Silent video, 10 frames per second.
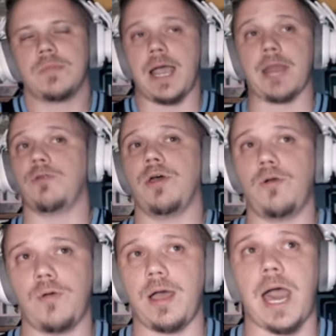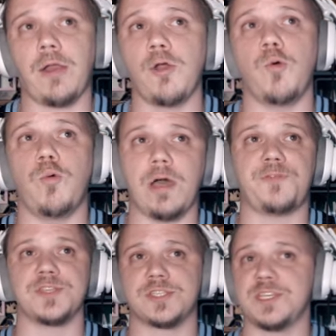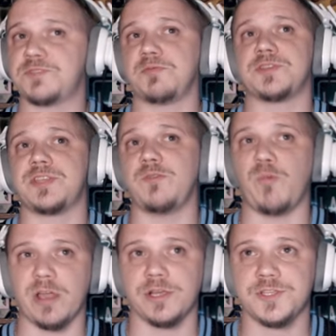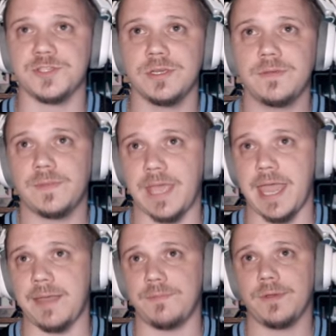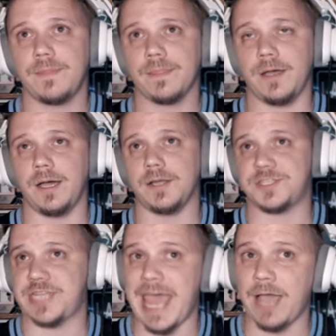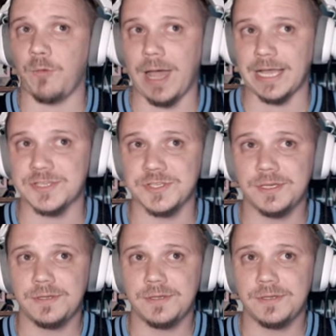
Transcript: I don't know. I don't know what this was the weirdest game, stat-wise,